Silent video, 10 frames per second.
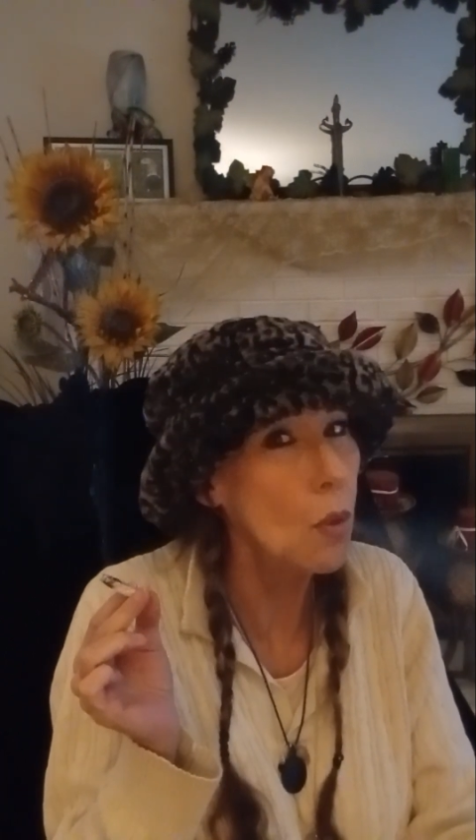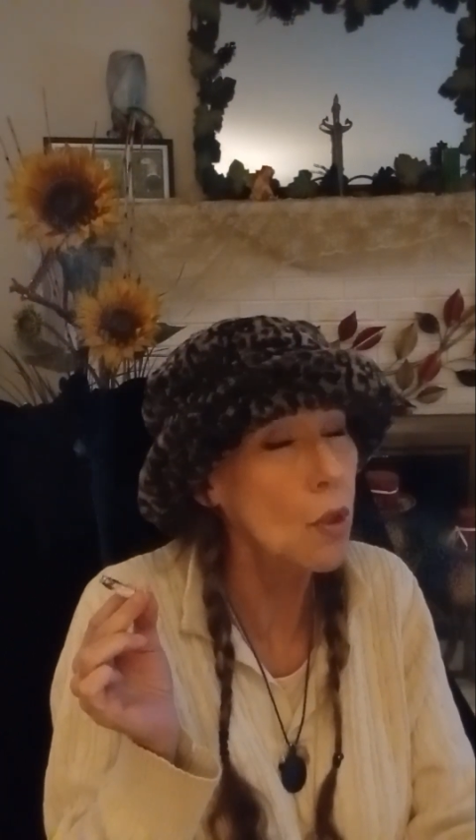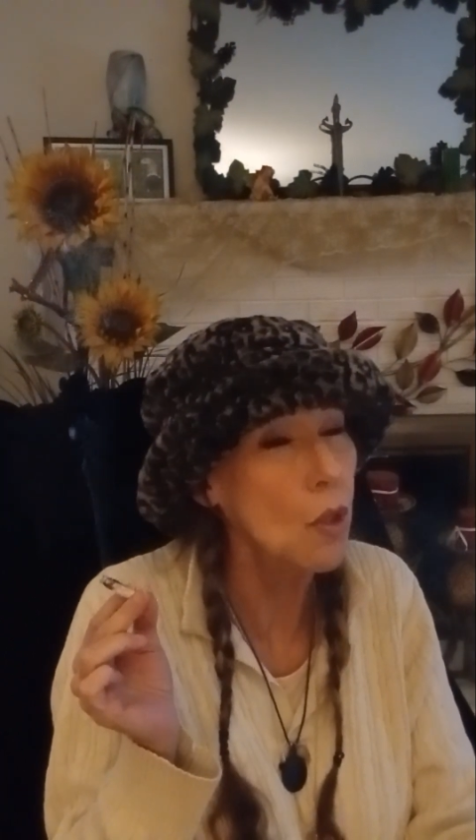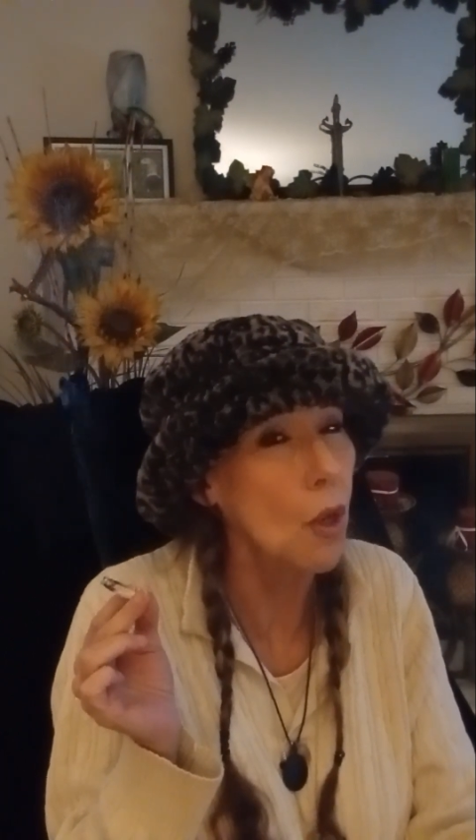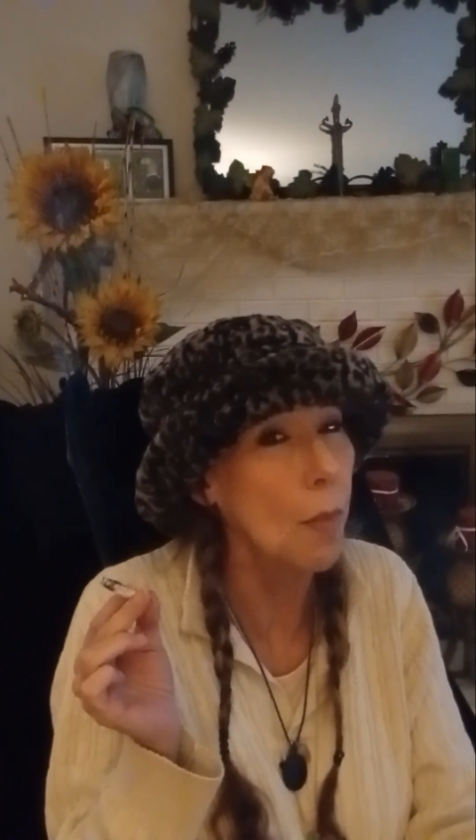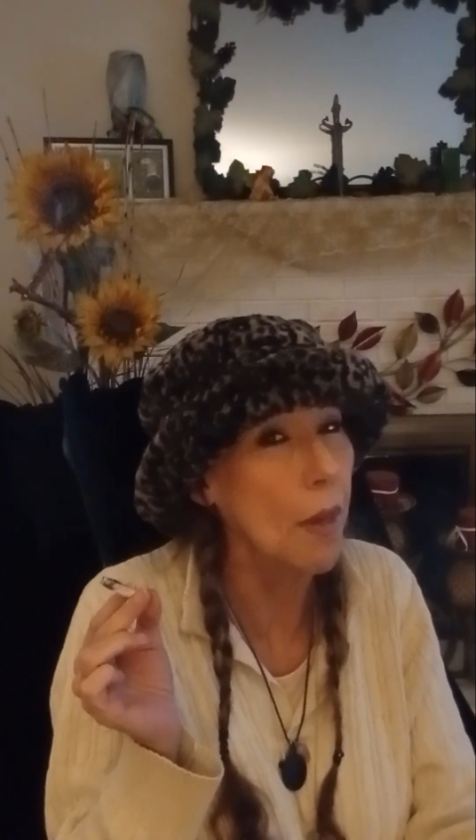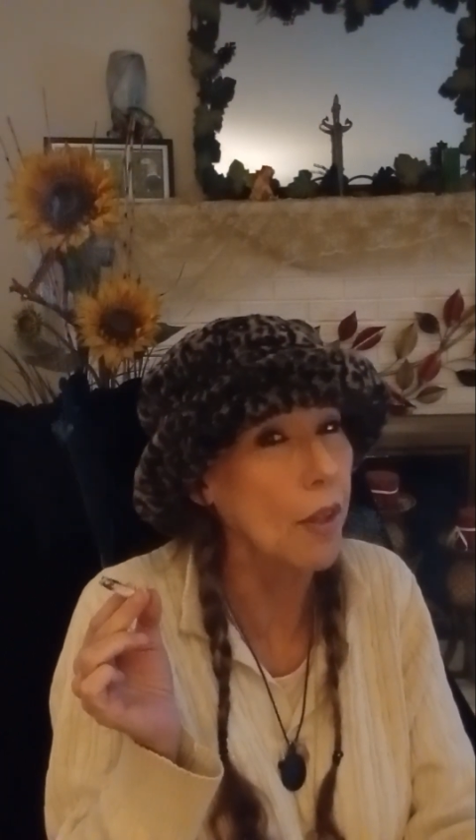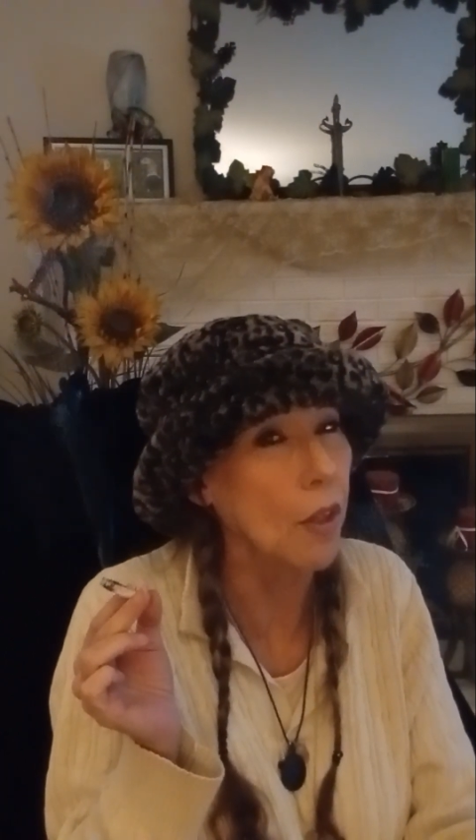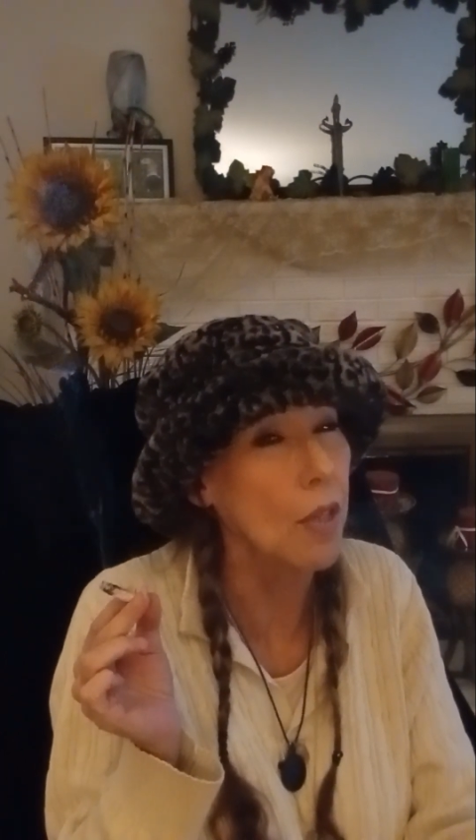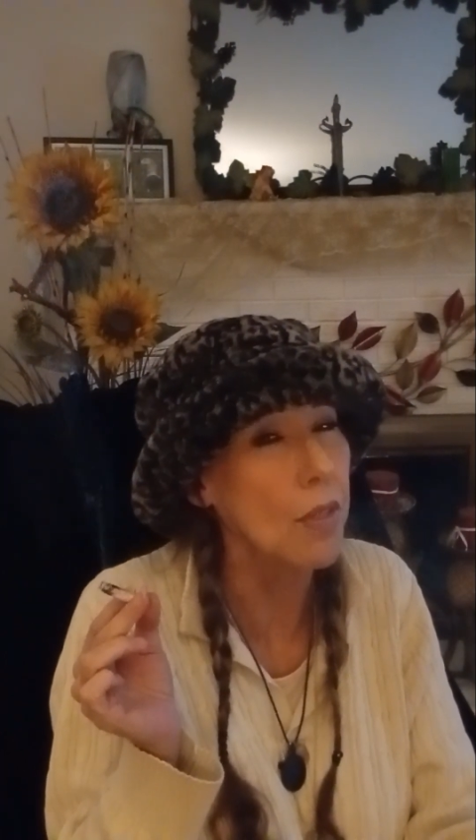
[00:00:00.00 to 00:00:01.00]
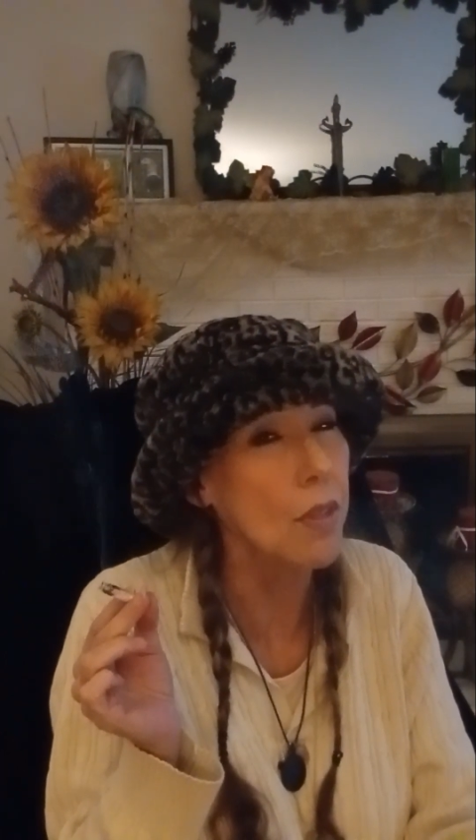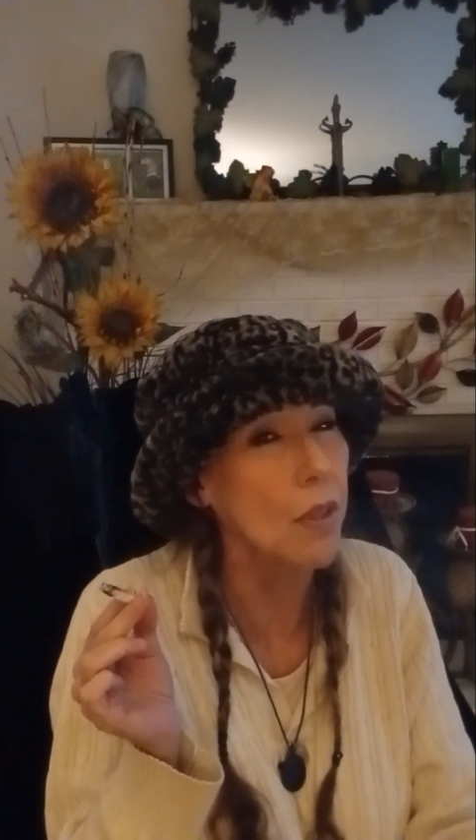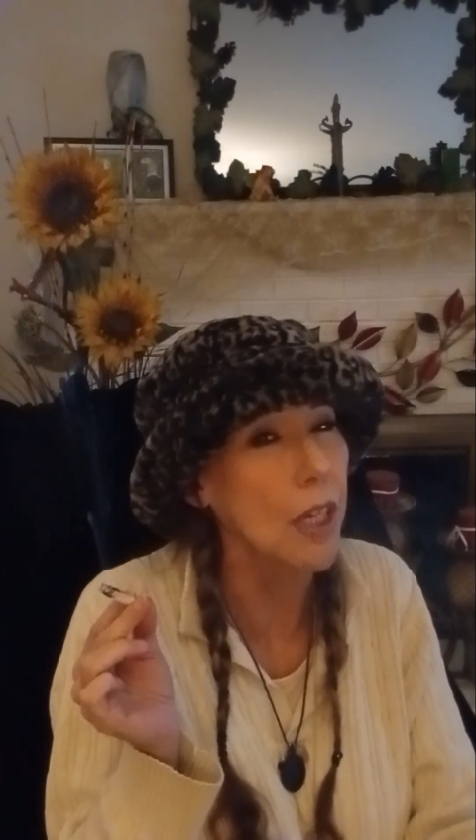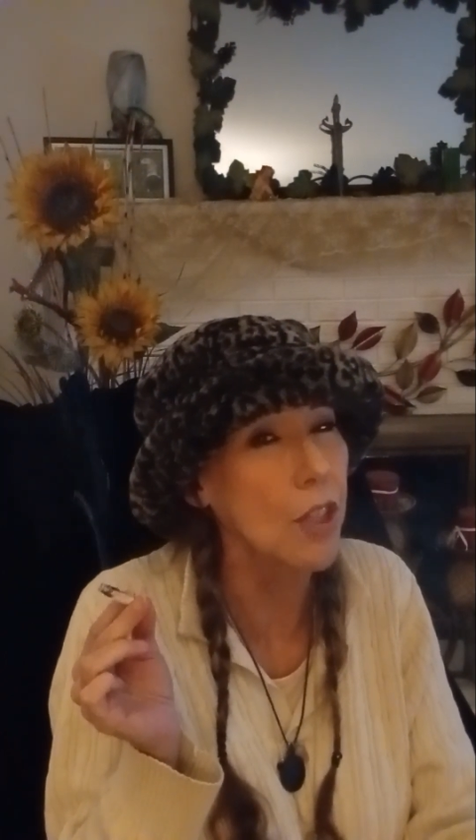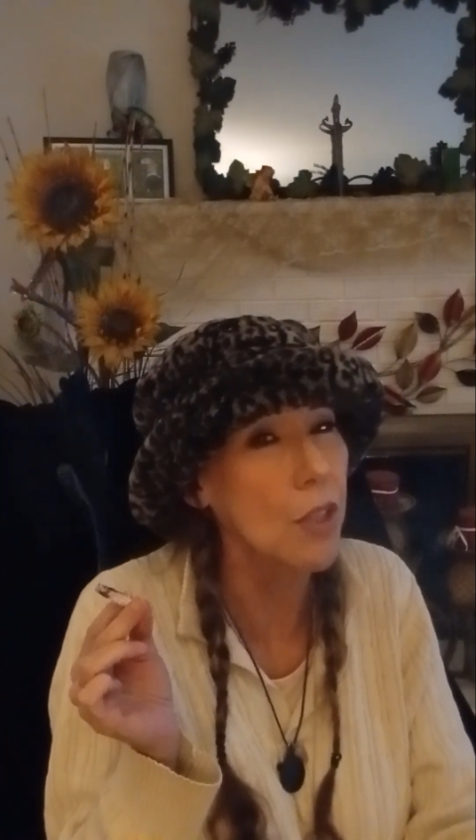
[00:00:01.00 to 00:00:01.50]
To know about the
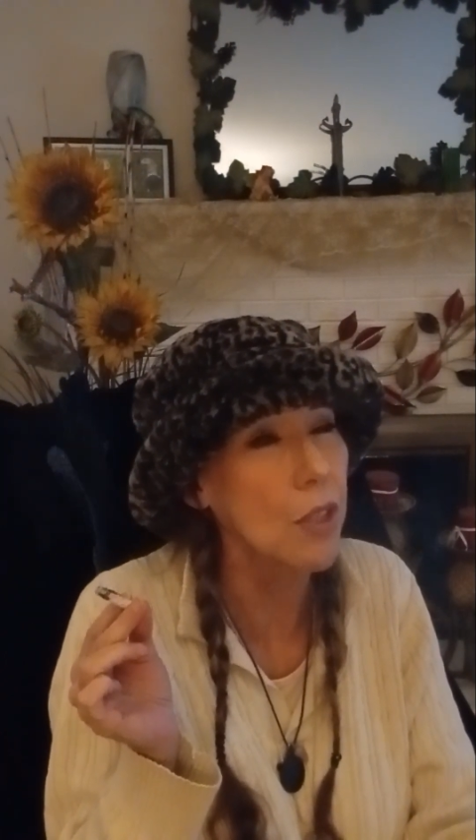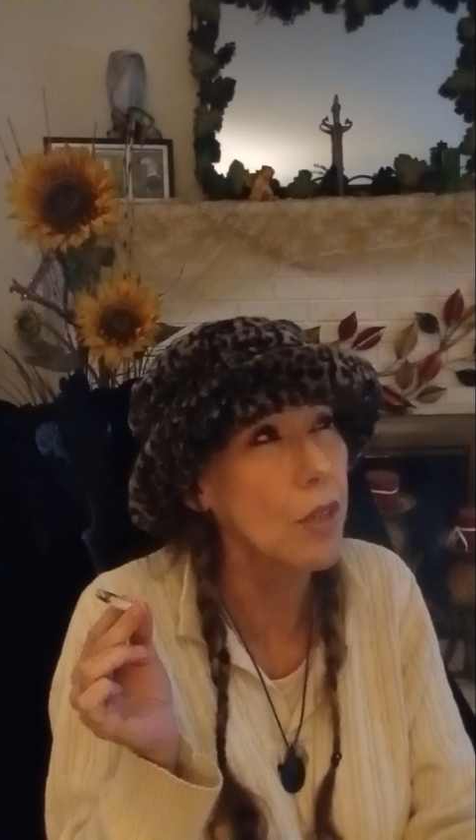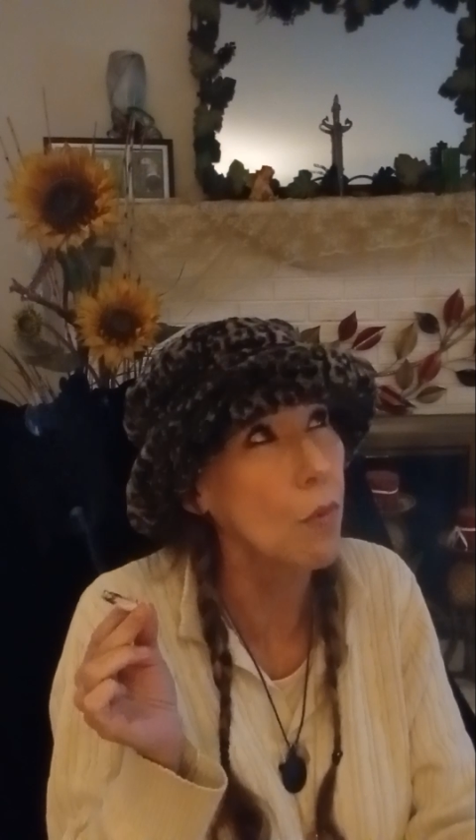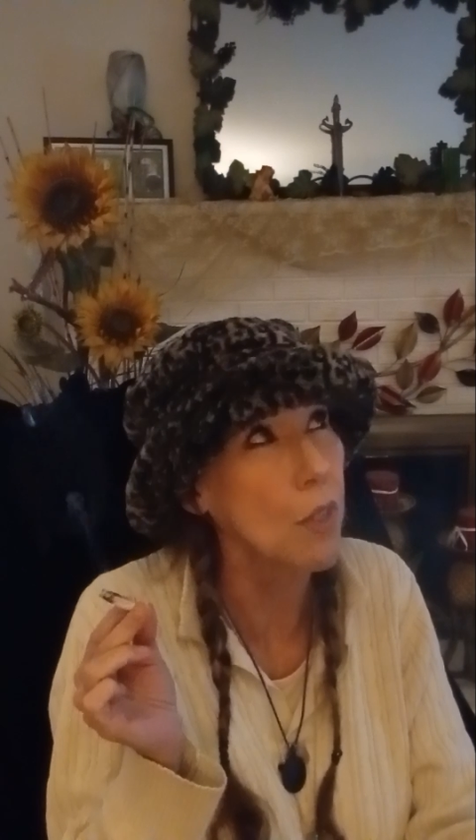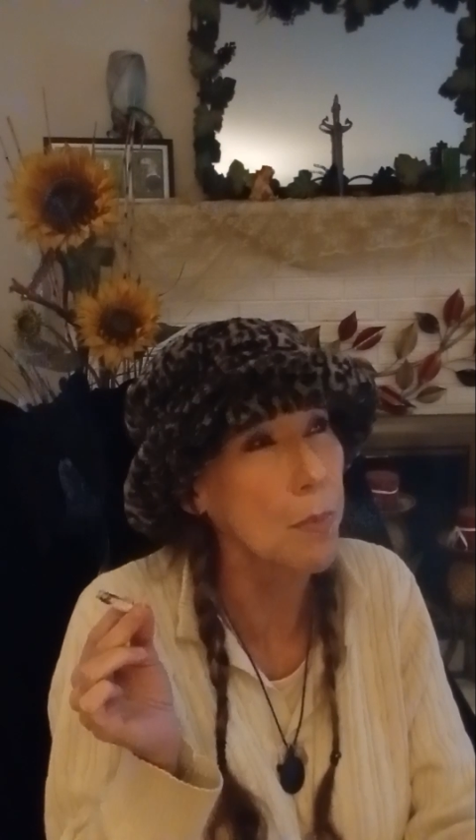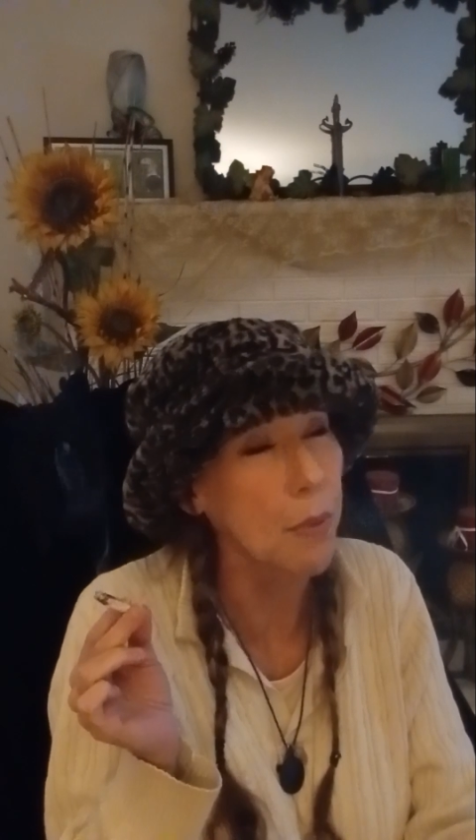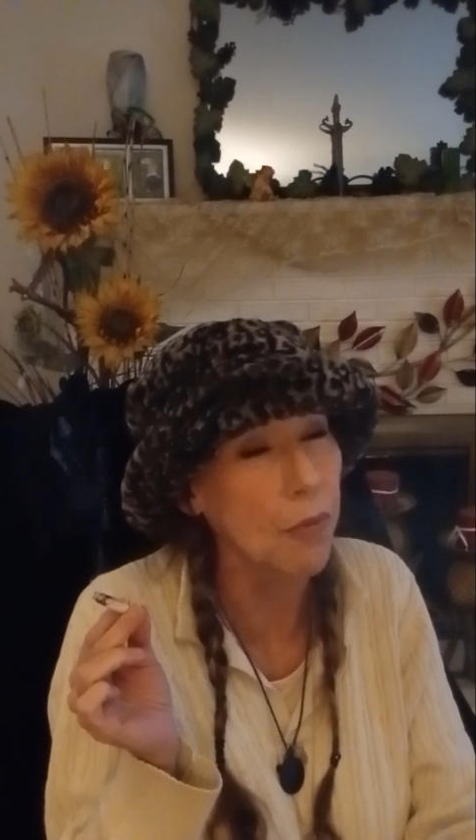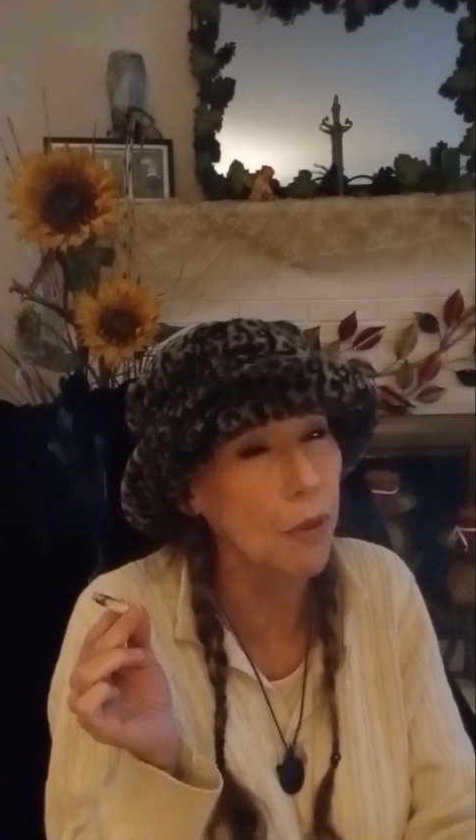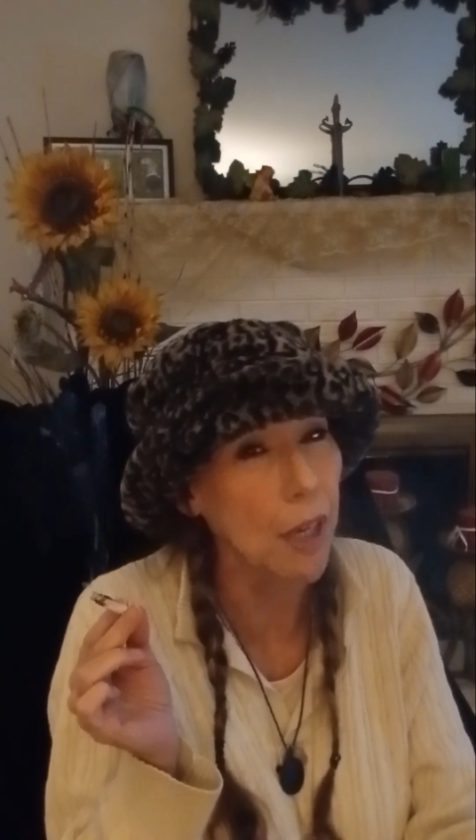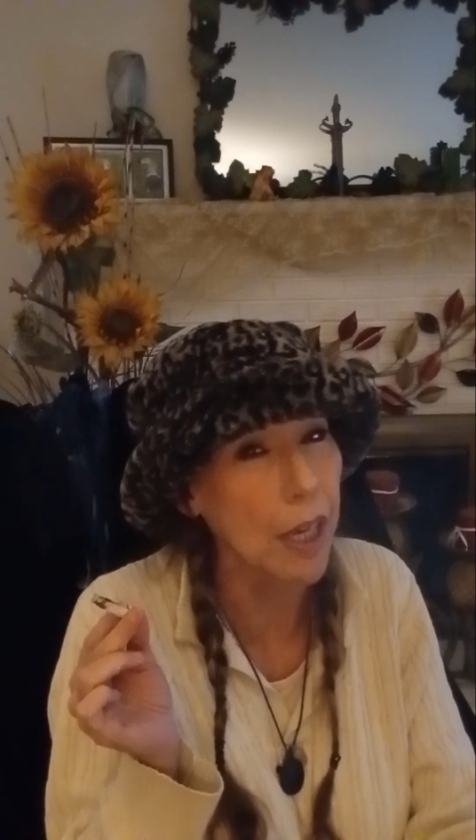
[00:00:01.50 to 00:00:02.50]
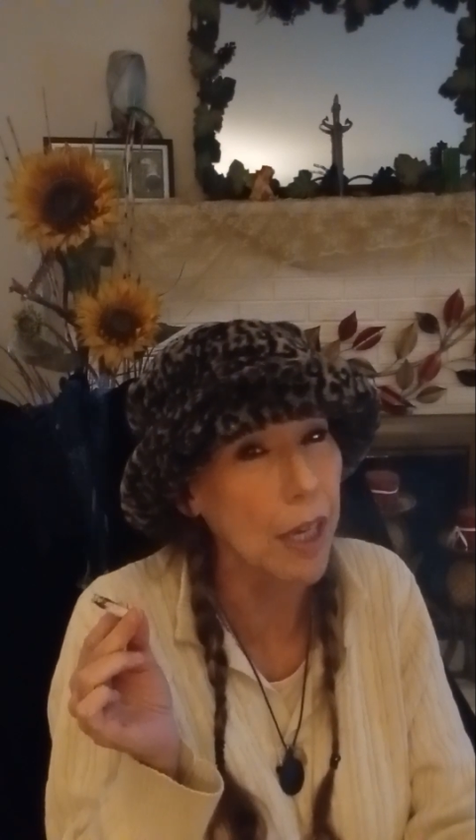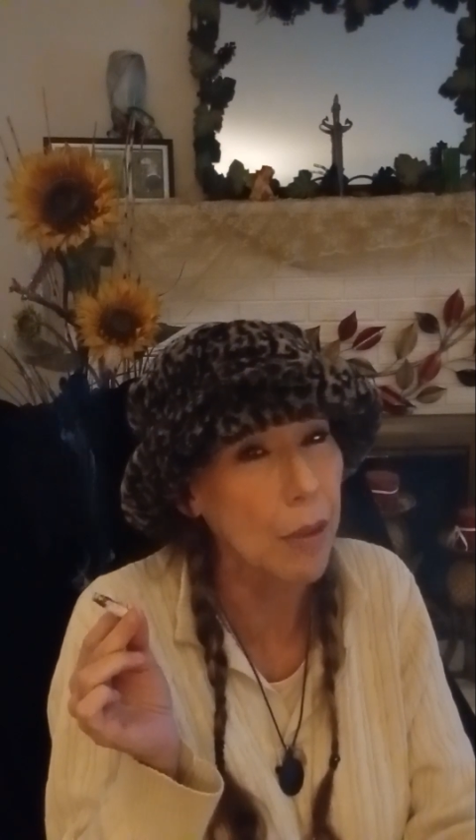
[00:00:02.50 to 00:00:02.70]
constellations and what's above your head?